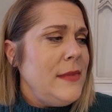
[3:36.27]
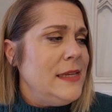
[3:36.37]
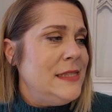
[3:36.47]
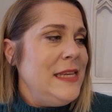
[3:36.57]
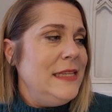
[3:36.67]

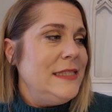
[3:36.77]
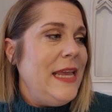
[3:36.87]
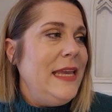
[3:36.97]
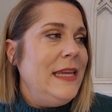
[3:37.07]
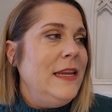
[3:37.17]
scent,
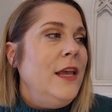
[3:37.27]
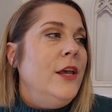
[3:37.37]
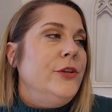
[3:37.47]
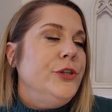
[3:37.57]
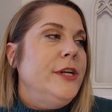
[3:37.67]
and
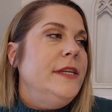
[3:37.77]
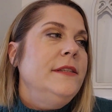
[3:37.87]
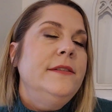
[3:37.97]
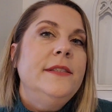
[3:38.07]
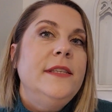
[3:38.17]

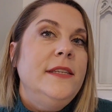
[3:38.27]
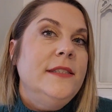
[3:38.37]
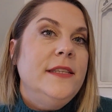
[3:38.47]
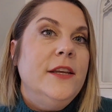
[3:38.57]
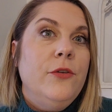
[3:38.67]
Jergens
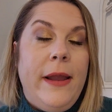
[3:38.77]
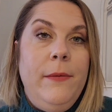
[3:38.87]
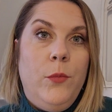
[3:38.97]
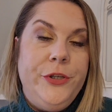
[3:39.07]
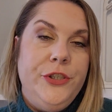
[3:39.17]
is a great
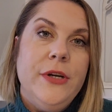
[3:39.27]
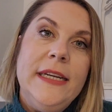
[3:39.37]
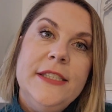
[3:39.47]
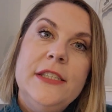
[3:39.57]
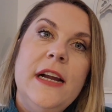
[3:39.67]

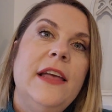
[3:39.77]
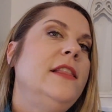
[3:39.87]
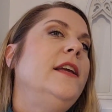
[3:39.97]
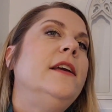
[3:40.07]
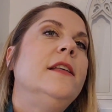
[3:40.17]
moisturizer. I
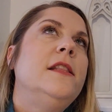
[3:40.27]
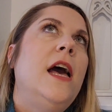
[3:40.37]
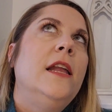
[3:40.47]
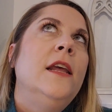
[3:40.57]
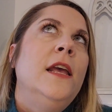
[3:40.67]
think
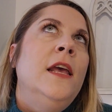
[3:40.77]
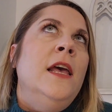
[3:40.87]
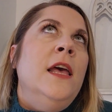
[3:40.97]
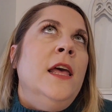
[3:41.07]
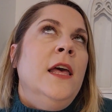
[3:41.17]
that
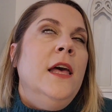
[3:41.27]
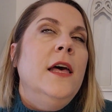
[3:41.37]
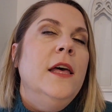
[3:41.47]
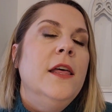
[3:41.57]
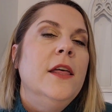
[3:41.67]

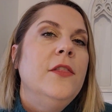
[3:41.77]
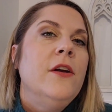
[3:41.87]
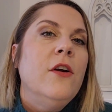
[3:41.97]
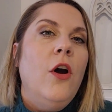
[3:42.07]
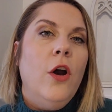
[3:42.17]

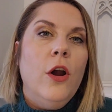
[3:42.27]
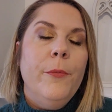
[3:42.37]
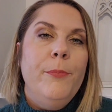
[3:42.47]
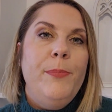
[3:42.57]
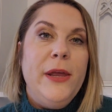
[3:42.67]
there are
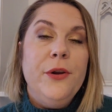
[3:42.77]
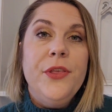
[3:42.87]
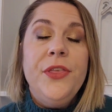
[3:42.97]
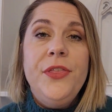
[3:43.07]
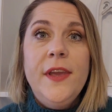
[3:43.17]
better,
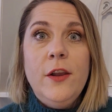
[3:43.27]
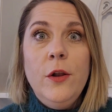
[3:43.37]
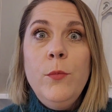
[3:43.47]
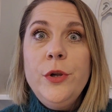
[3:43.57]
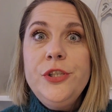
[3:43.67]
thicker
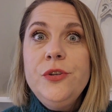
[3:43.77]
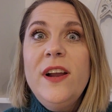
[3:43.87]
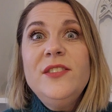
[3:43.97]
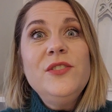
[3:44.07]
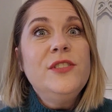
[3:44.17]

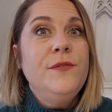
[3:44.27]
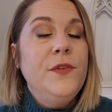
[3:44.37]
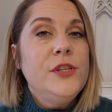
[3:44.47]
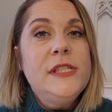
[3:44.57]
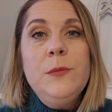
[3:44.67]
moisturizers. If
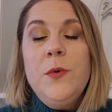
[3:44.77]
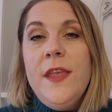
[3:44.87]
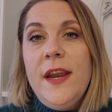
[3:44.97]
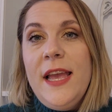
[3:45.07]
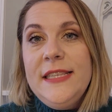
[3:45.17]
you're someone
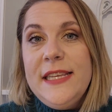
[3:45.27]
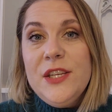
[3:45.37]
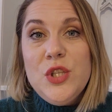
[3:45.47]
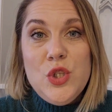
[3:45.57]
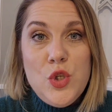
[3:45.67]
that has like
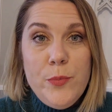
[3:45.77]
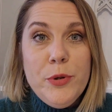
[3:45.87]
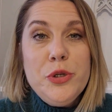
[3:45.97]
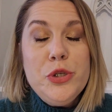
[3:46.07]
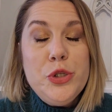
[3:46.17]

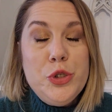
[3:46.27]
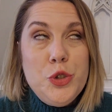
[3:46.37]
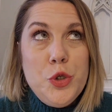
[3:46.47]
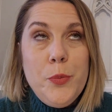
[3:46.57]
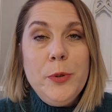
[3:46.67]
super
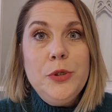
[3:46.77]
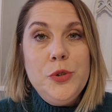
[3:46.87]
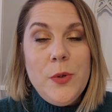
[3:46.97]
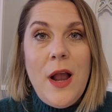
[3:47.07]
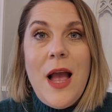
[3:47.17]

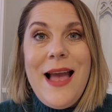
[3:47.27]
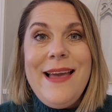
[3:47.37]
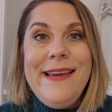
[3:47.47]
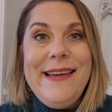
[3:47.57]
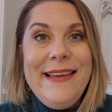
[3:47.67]

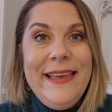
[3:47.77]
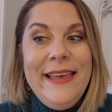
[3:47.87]
dry,